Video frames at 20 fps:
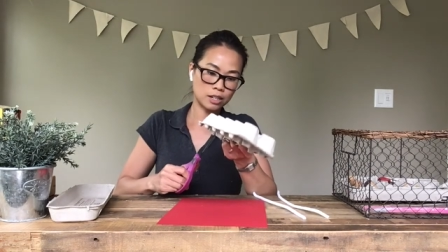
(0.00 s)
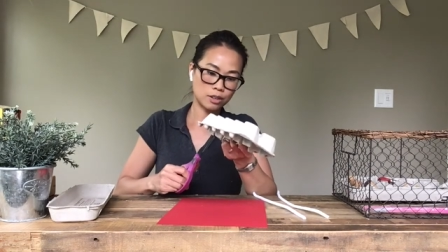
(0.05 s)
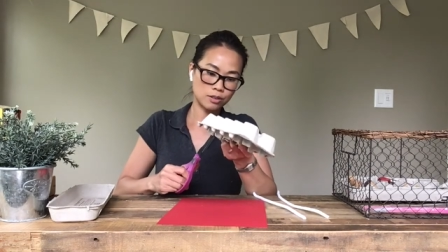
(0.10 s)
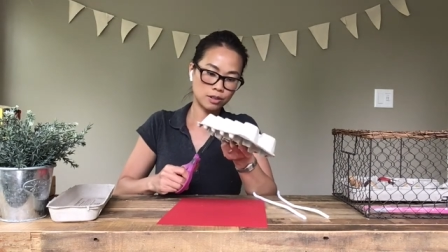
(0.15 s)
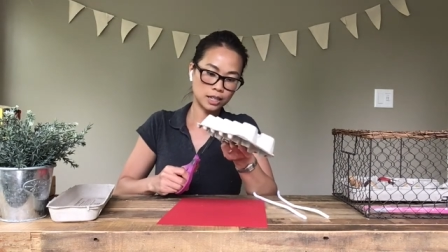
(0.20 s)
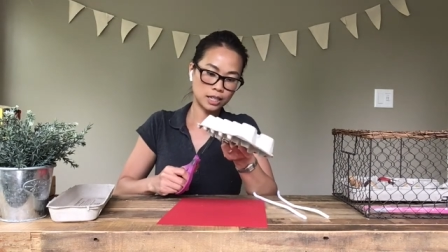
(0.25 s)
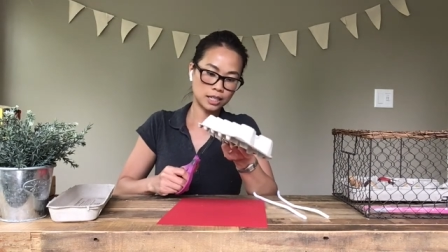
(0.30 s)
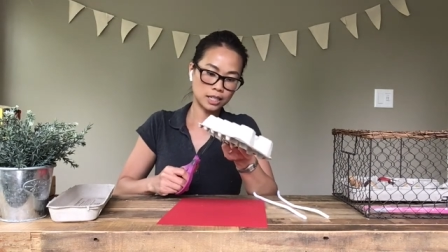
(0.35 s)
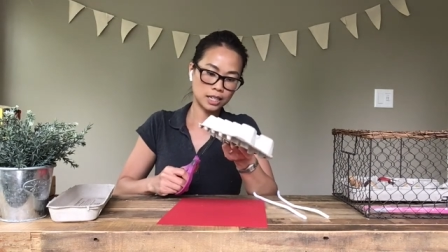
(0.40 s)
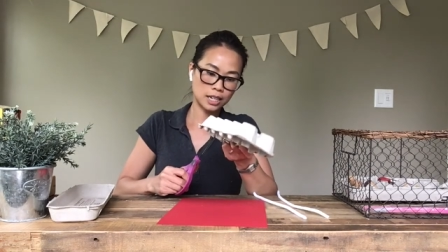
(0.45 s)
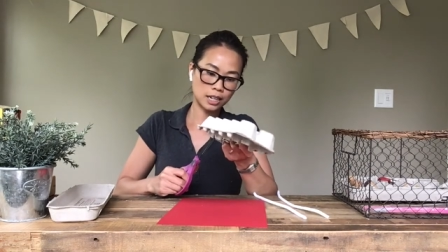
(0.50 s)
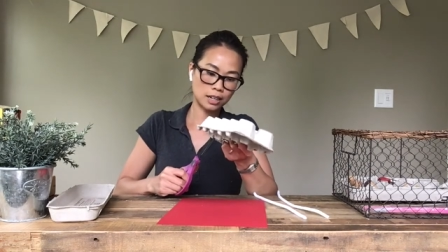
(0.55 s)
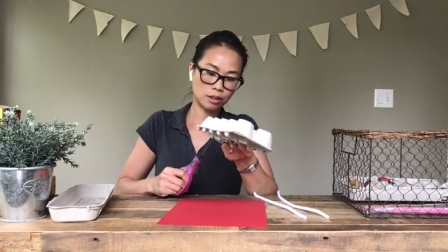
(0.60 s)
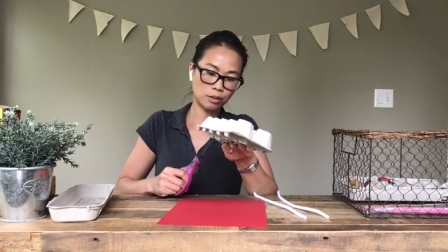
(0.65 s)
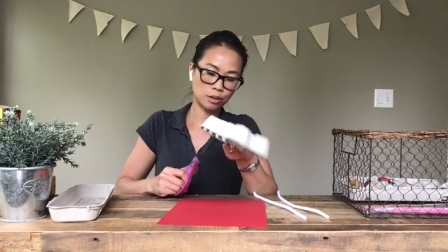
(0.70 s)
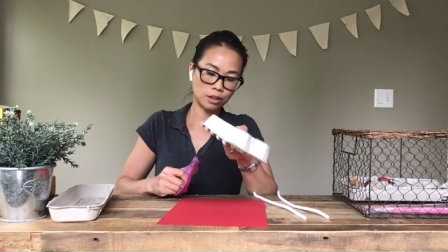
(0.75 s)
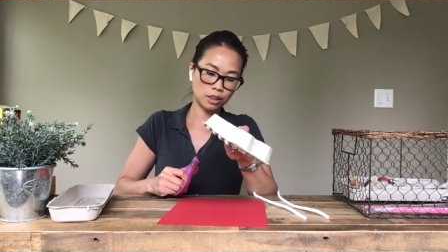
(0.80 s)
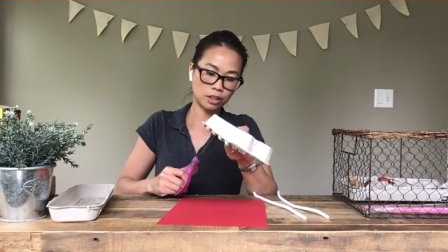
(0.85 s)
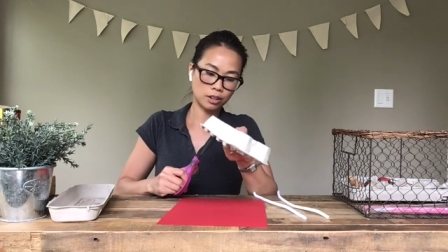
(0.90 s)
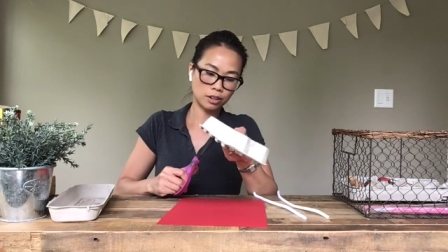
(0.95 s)
you can tear
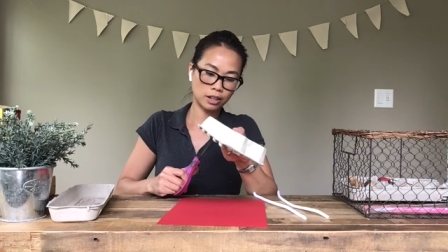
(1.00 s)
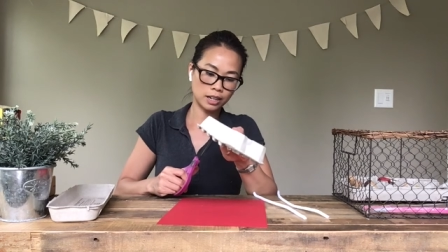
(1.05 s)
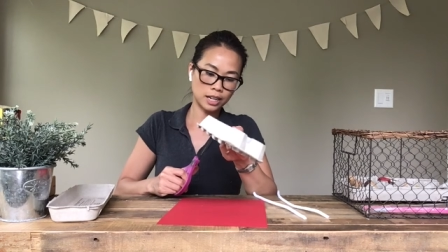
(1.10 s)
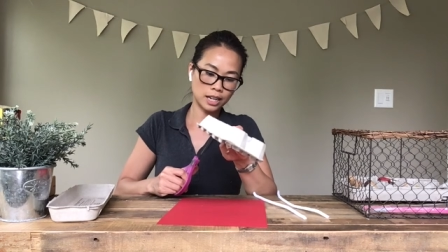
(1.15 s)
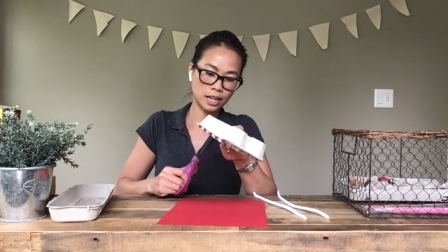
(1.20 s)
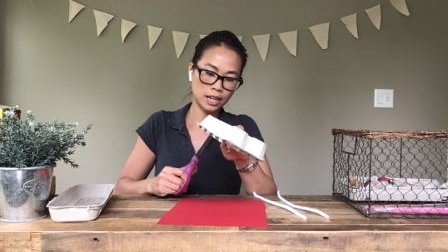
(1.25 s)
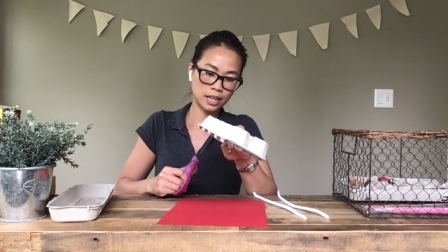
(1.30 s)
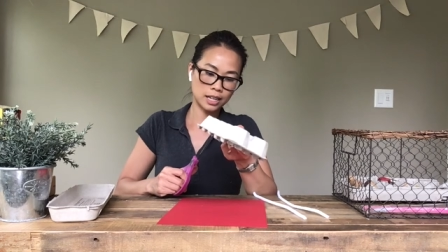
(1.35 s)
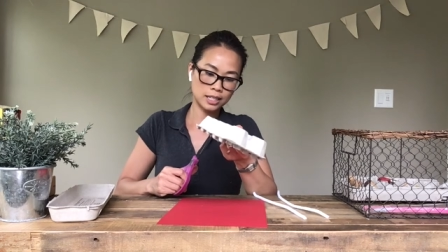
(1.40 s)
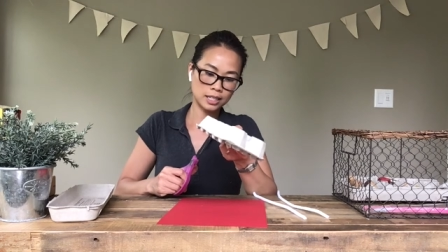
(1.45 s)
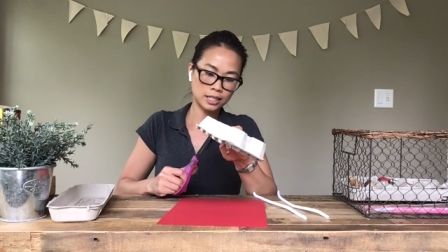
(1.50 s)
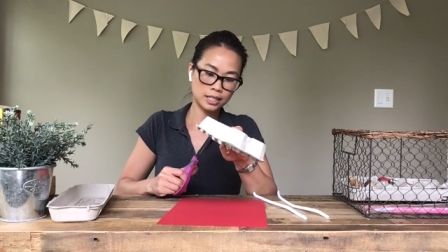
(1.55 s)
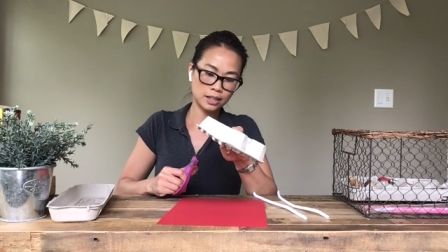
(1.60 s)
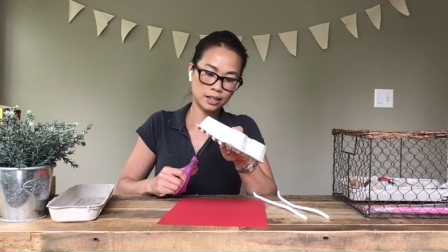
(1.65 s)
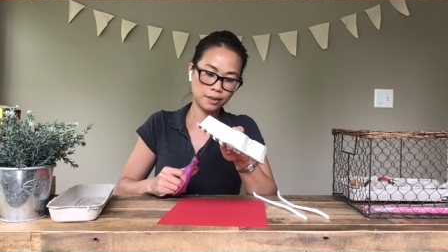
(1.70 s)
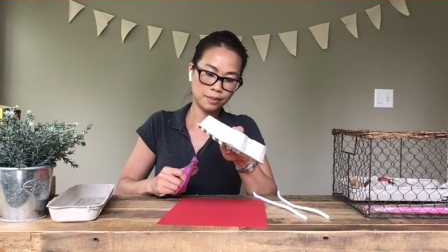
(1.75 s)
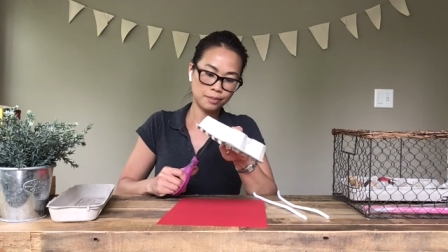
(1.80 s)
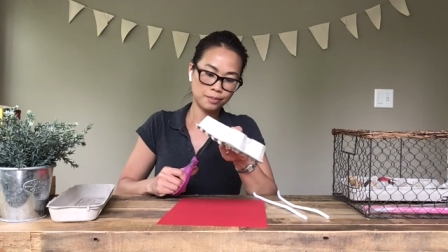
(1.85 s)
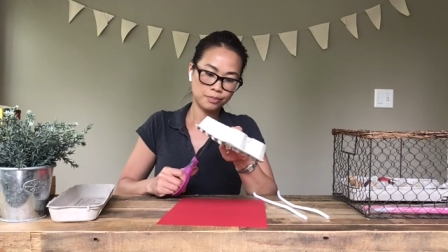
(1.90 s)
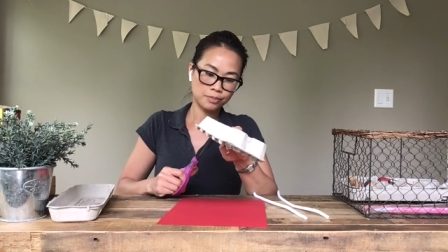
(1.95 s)
with your hands.
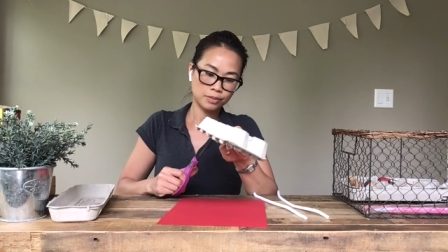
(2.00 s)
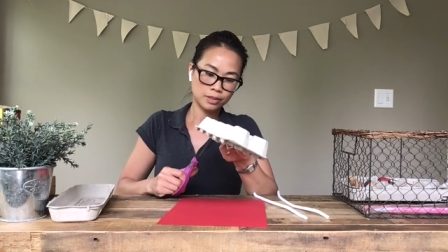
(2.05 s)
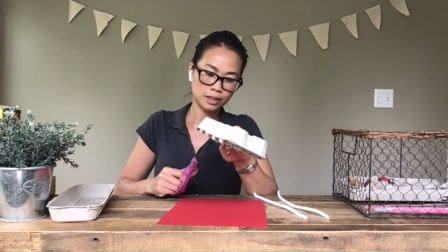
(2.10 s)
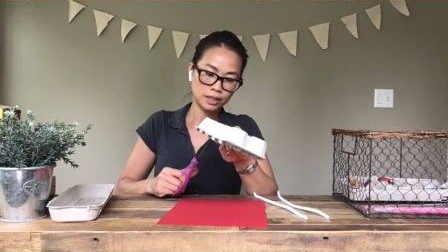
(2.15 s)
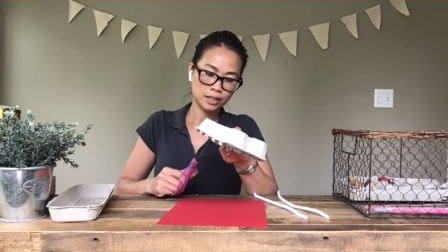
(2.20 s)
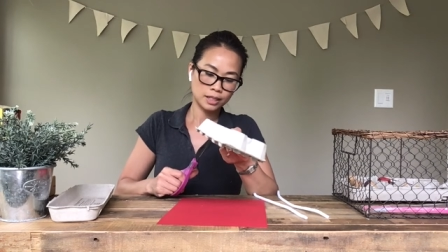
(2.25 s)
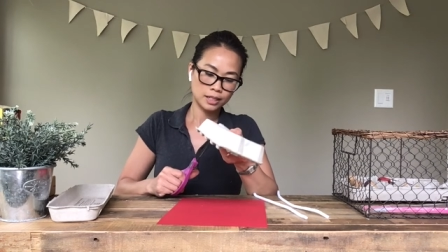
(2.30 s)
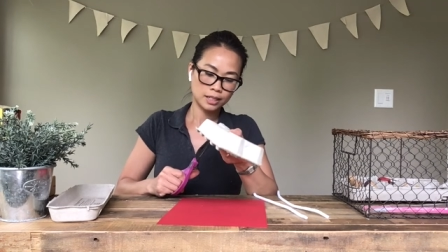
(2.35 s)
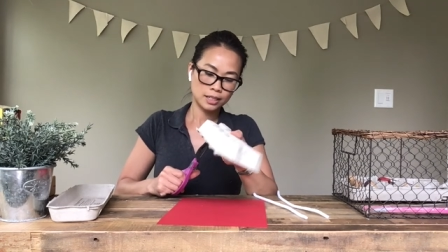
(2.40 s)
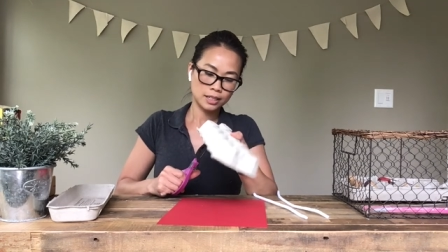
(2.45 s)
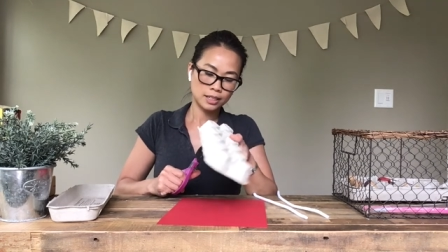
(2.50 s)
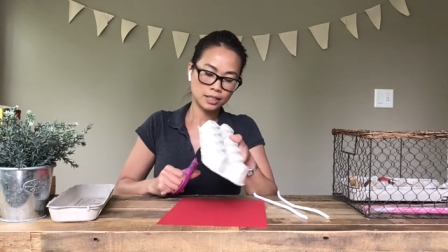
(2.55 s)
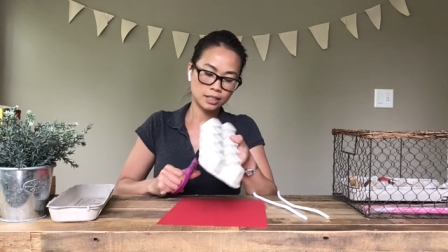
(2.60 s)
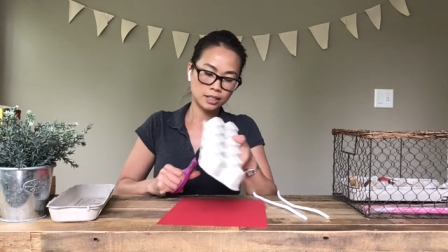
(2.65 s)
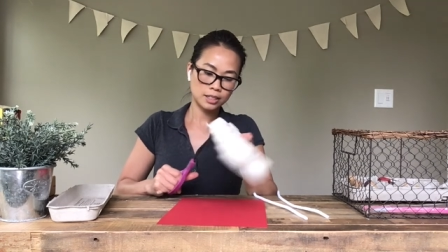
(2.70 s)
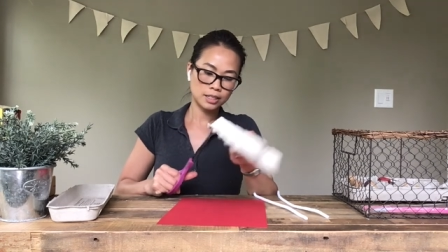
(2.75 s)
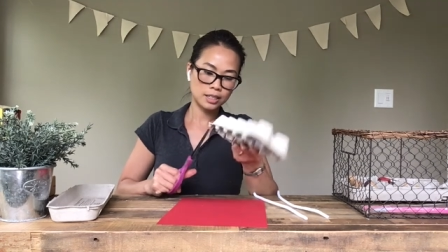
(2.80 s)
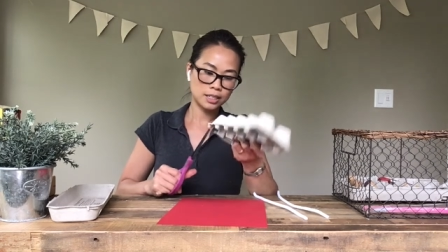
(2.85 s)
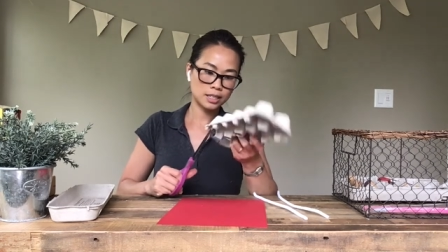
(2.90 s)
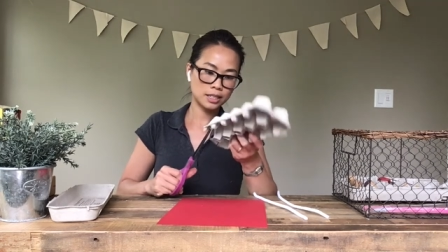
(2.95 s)

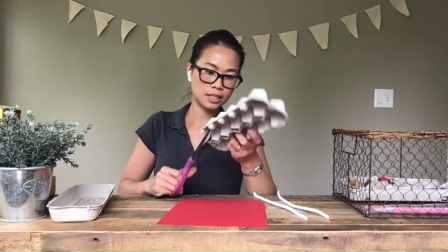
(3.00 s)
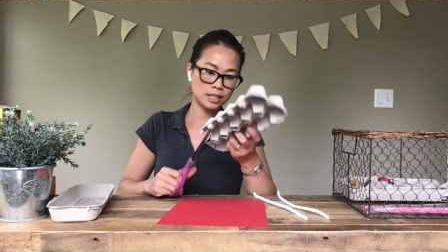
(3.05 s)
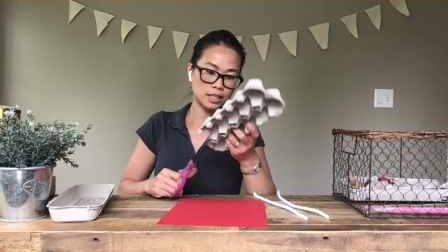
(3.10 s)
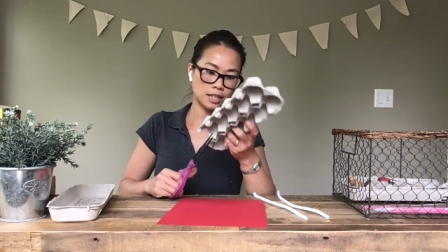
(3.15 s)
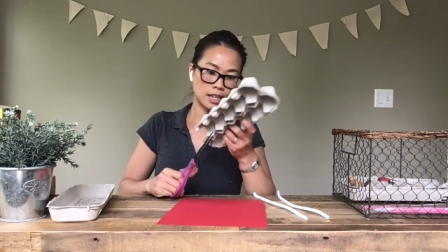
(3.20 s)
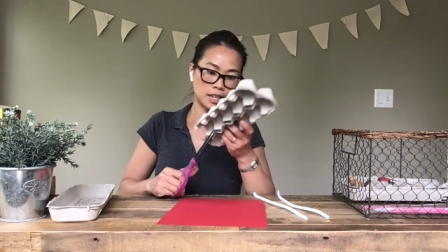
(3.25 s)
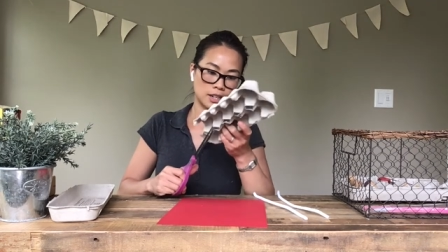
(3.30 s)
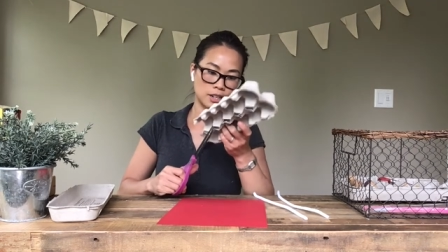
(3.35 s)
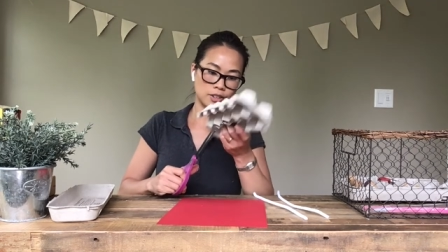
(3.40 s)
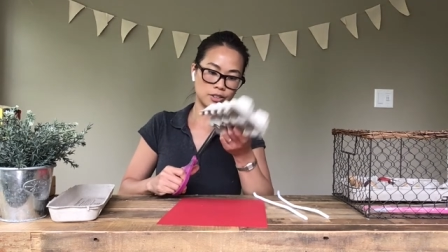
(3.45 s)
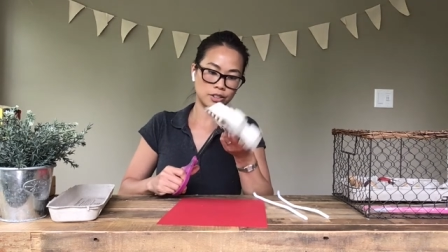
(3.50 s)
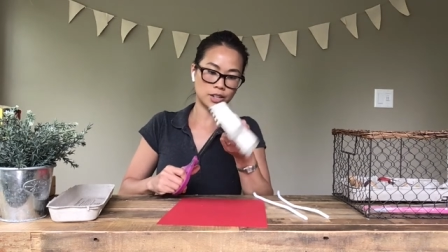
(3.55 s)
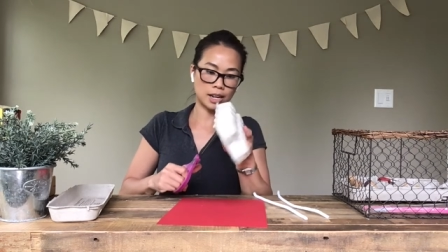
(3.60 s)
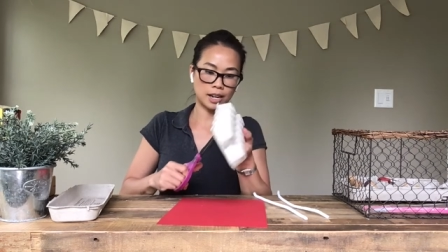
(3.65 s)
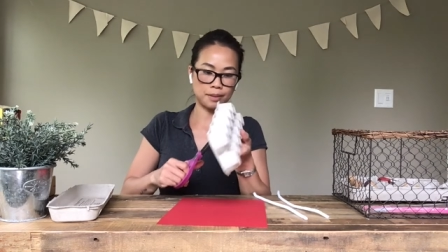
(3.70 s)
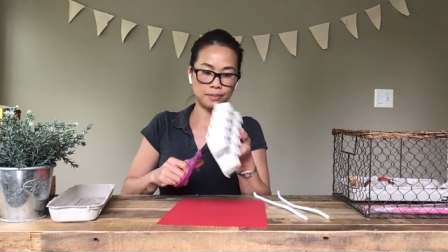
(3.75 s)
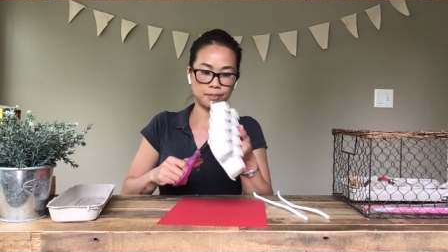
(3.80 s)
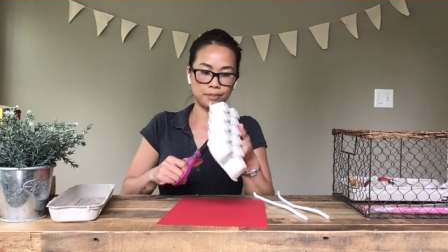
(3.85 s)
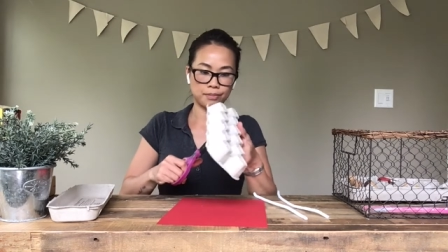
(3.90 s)
Just take your time.